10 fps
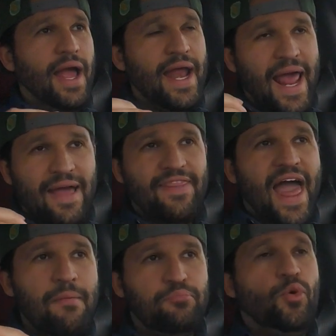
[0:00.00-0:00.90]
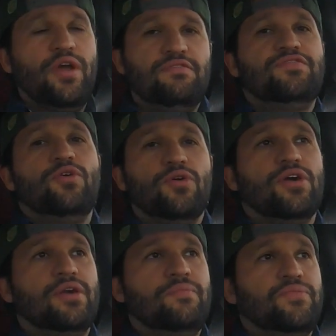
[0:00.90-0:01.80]
and at that point
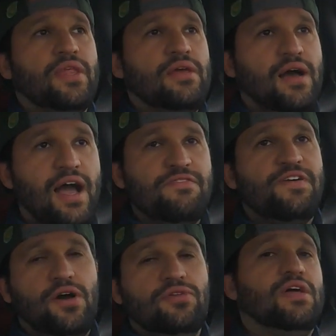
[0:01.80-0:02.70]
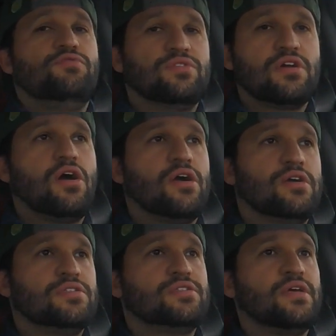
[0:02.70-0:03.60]
forward, I fell in love with
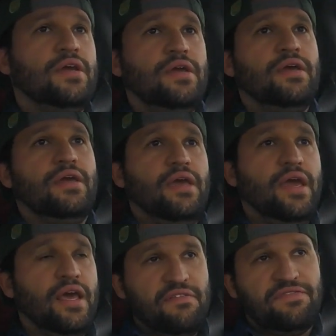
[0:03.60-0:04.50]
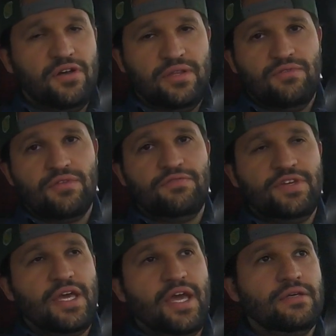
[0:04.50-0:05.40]
cars, and I fell in love with a
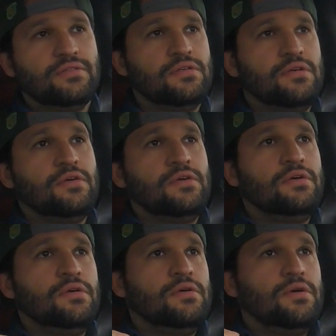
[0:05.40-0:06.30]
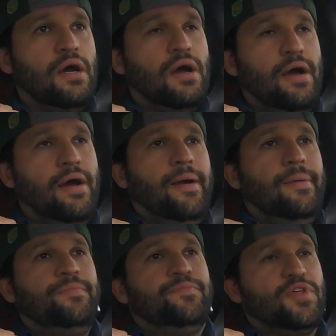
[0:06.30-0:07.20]
V8.
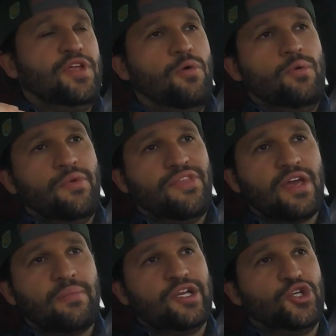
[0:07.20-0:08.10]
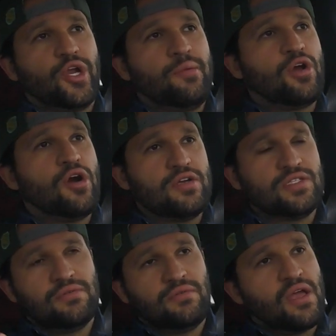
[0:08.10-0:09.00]
Um, you know, when we think about dream
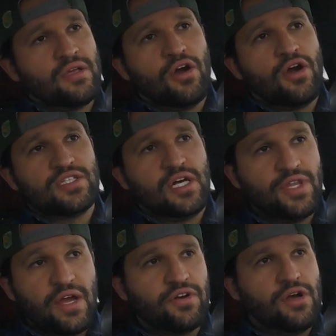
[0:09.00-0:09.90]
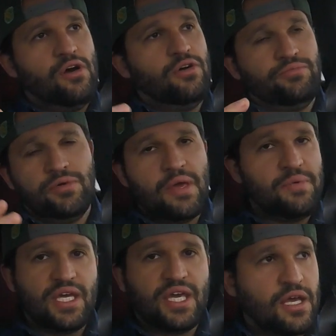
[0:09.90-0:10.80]
cars and, and, cars I'll never own, but
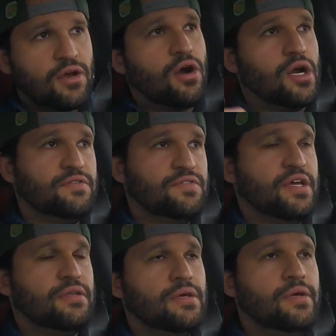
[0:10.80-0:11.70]
maybe a kit car of it,